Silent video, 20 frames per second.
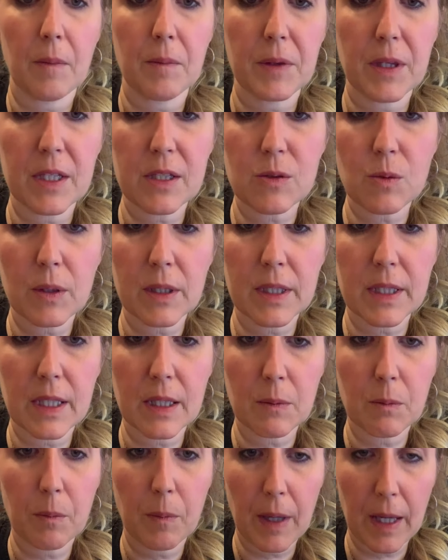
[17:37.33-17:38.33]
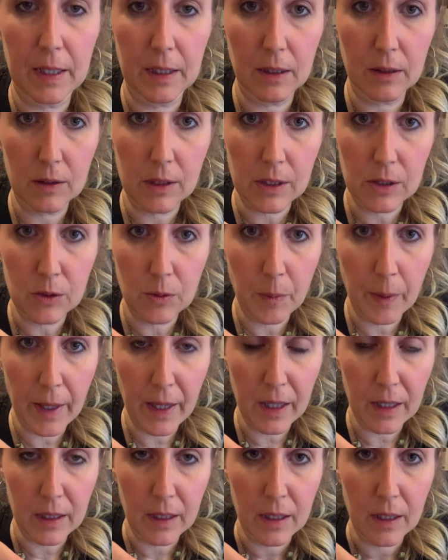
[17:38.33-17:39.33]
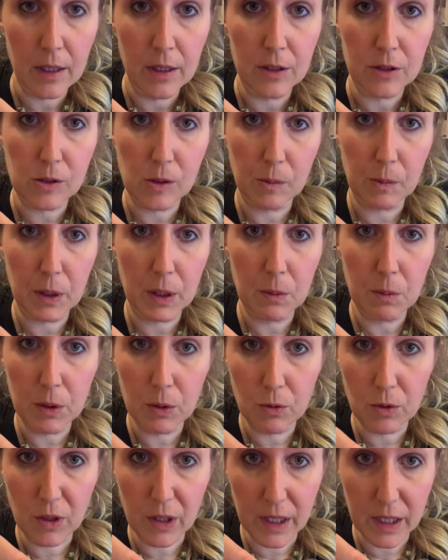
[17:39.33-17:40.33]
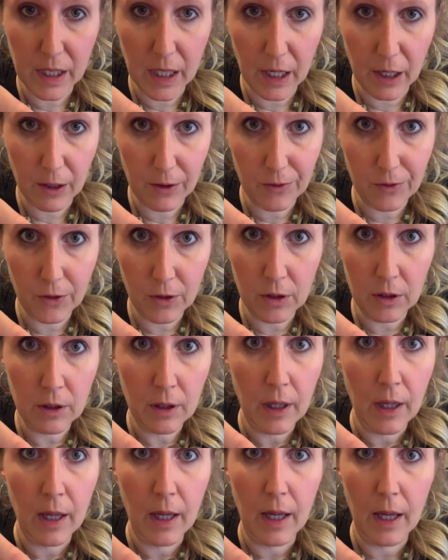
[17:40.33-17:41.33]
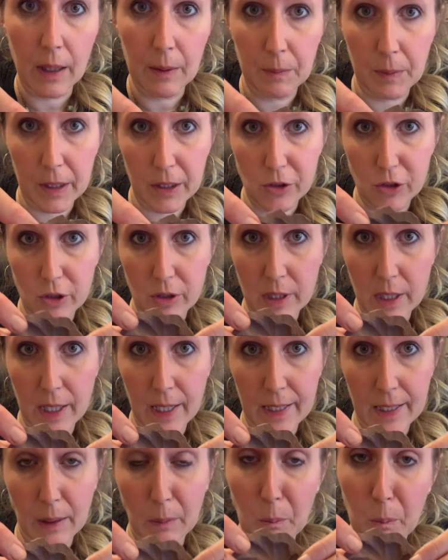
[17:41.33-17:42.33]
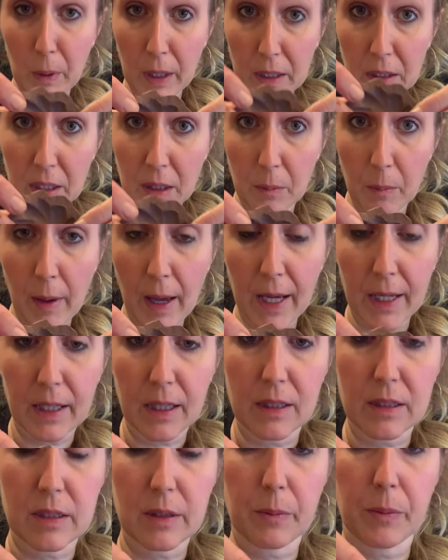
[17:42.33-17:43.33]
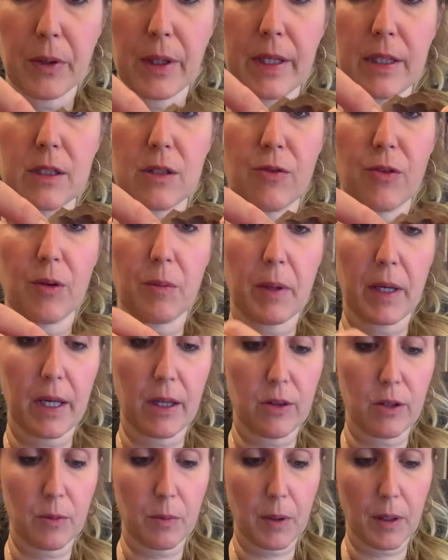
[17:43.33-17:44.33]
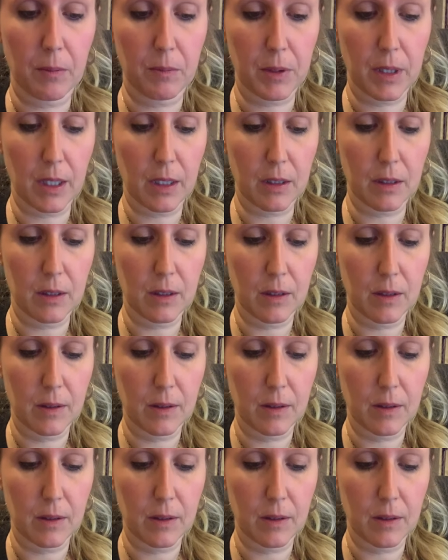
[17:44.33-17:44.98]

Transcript: This one did bend a little bit, so I'm going to be really careful and make sure that I can bend it back into place for my other pumpkin.